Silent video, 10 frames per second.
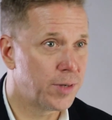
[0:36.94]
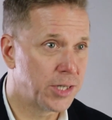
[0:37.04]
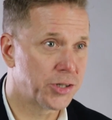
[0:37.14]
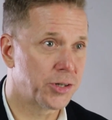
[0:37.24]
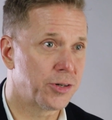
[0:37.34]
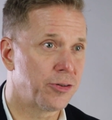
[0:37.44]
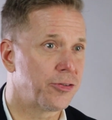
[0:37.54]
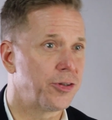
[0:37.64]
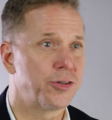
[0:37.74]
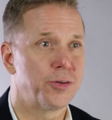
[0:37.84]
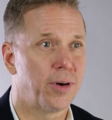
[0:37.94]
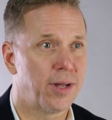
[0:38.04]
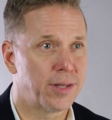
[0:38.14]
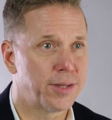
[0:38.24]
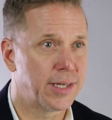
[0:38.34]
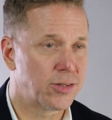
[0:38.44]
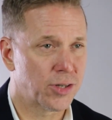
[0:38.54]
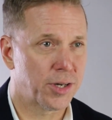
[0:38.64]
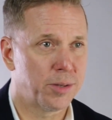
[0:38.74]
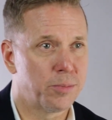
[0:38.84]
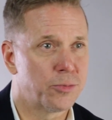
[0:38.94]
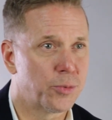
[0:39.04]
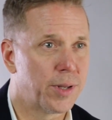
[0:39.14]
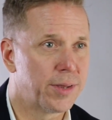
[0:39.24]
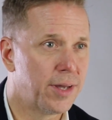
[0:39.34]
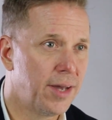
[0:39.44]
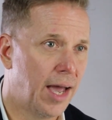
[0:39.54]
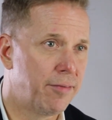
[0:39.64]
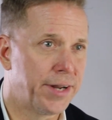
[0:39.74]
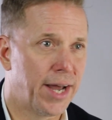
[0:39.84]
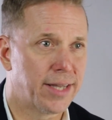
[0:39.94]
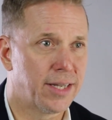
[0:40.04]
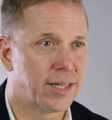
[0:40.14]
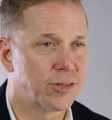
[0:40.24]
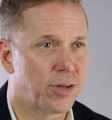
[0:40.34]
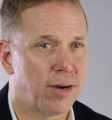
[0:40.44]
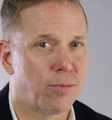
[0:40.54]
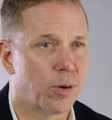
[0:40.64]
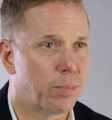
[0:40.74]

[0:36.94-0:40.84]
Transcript: features, and do all the things that comes with having an online software